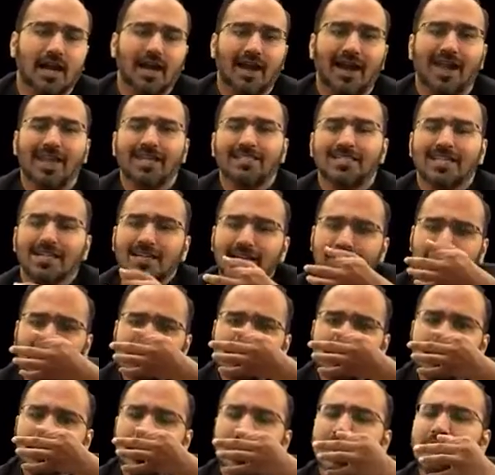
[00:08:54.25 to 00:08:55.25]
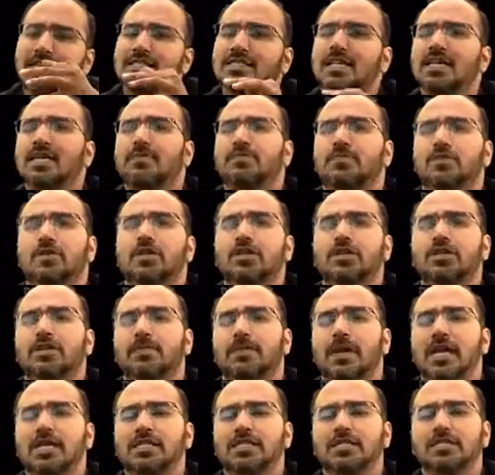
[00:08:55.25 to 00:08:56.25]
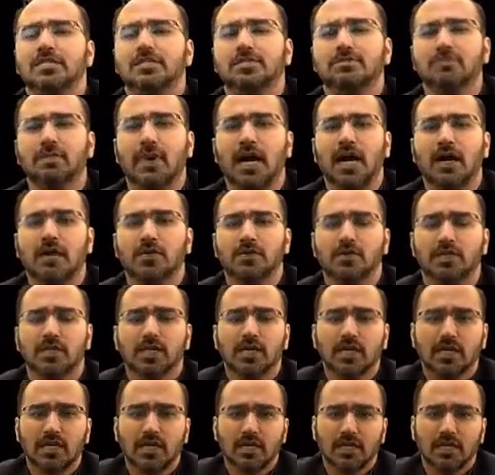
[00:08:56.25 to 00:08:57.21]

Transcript: iGel can be easily put into the patient's mouth.